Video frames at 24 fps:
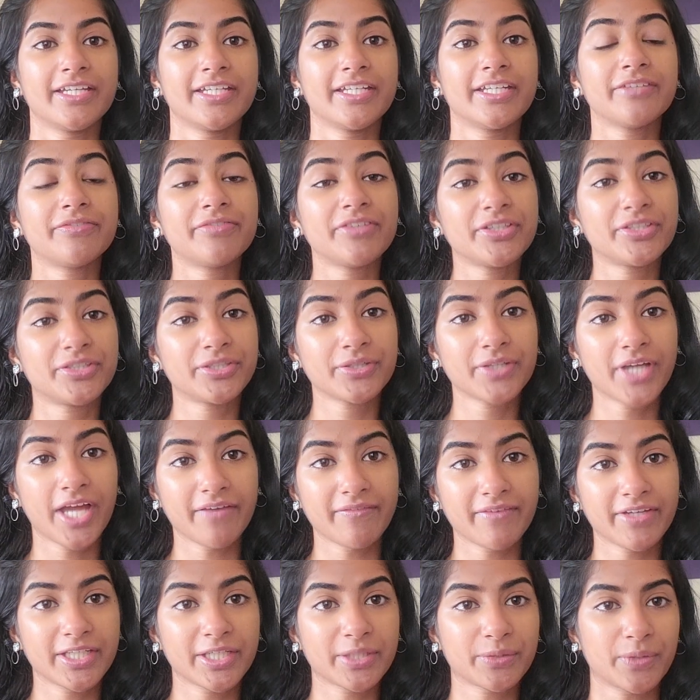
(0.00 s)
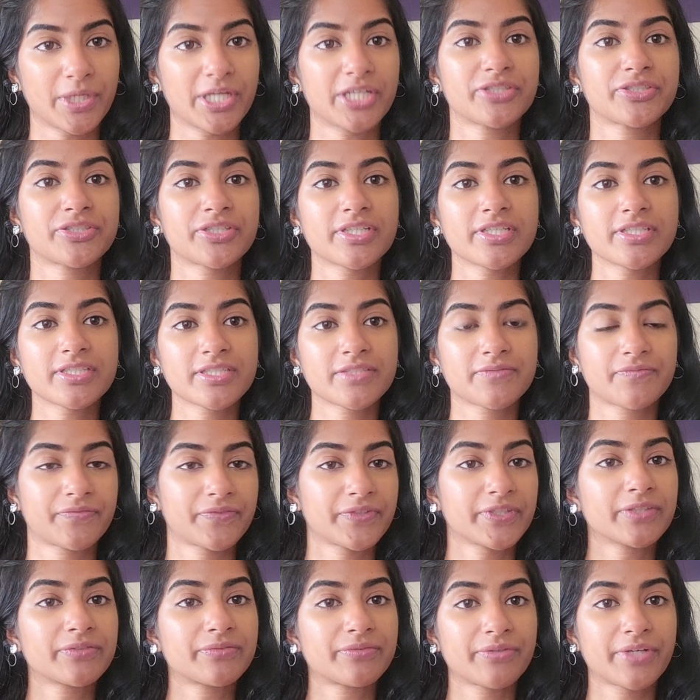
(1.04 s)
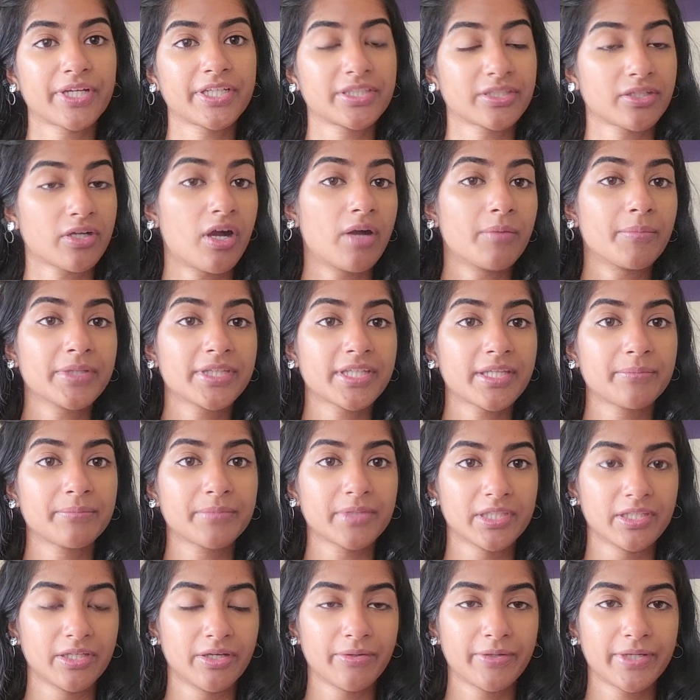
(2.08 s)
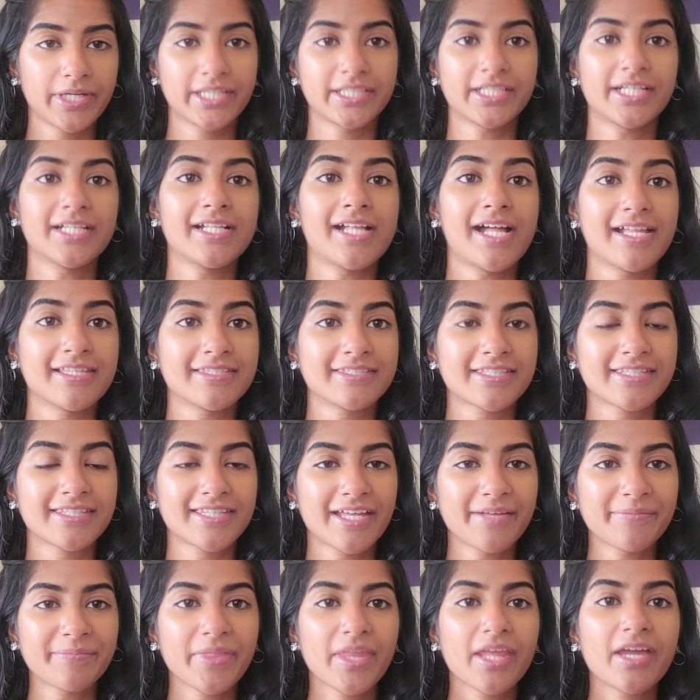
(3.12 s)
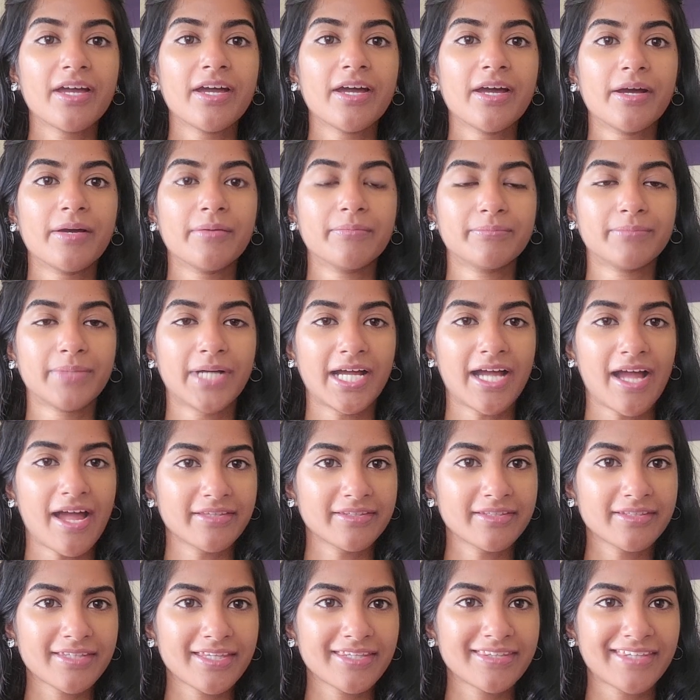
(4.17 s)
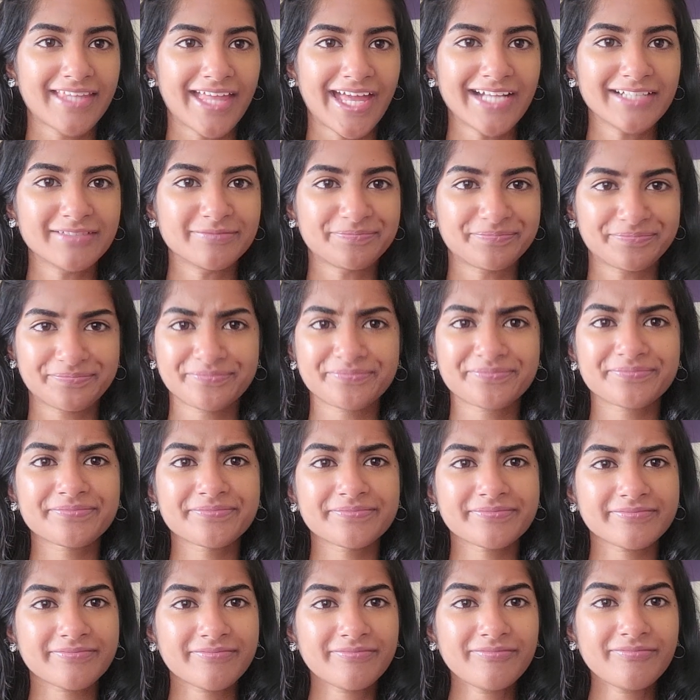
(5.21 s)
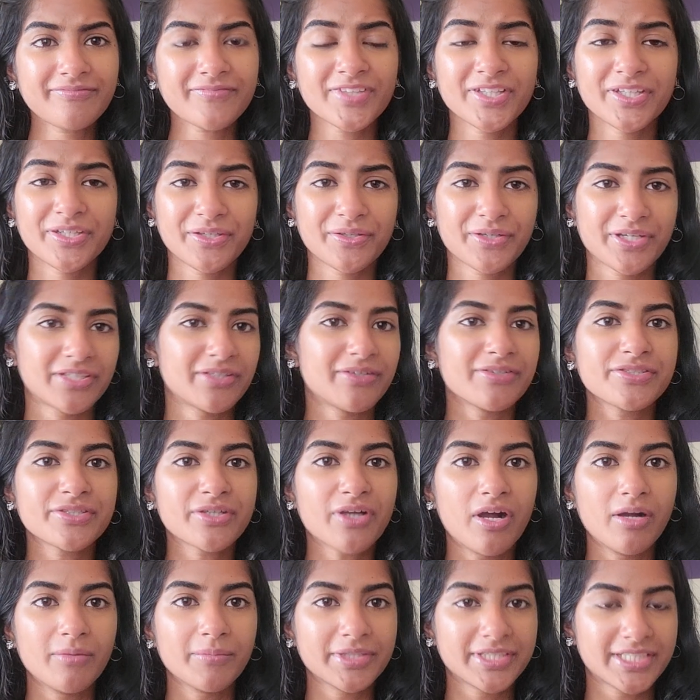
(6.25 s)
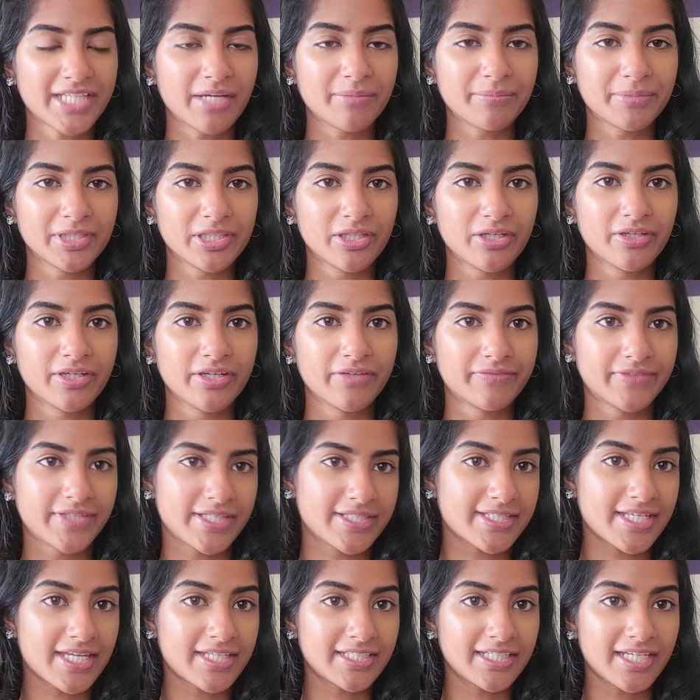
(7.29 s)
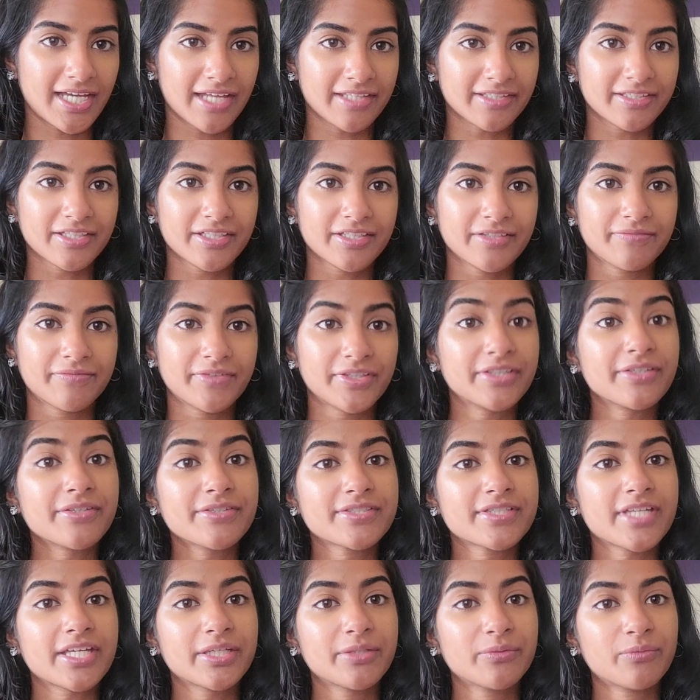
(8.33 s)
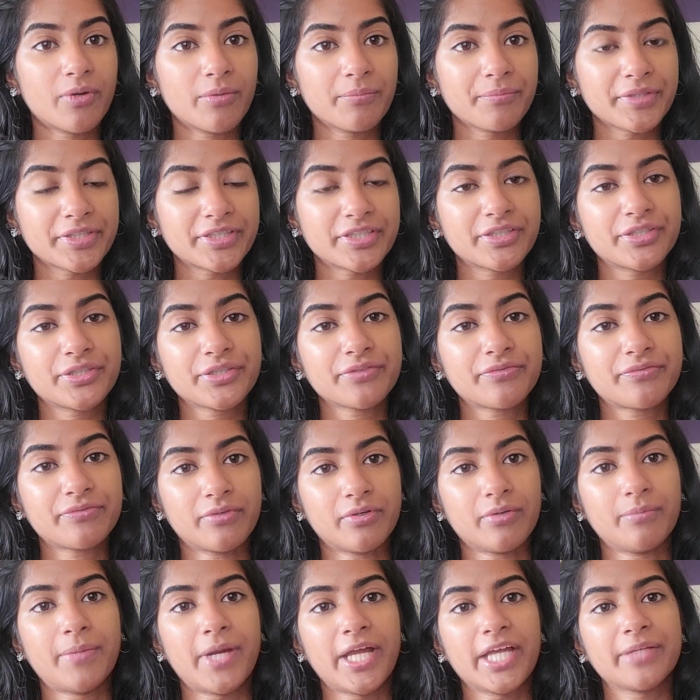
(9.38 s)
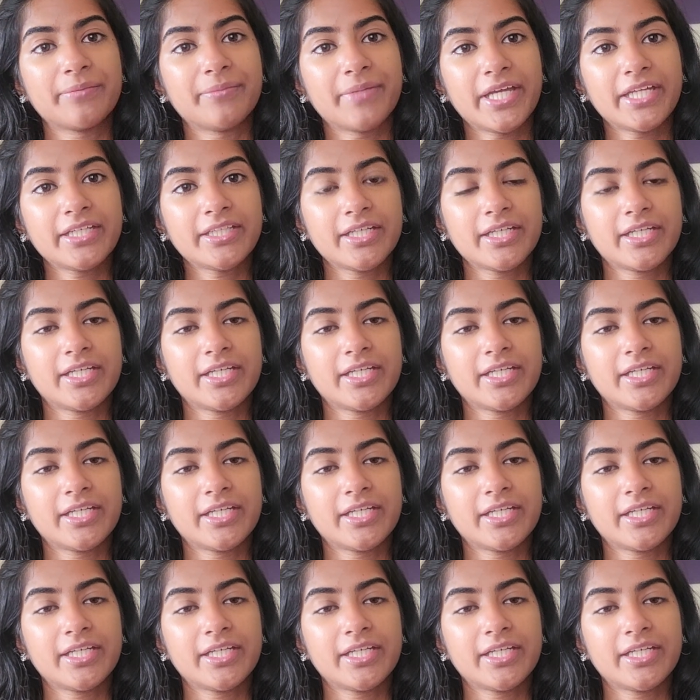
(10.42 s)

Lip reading: If you do have any questions, feel free to comment them below and I'll answer them. But other than that, you can also comment down below if there's any other videos that you want me to do for biomed.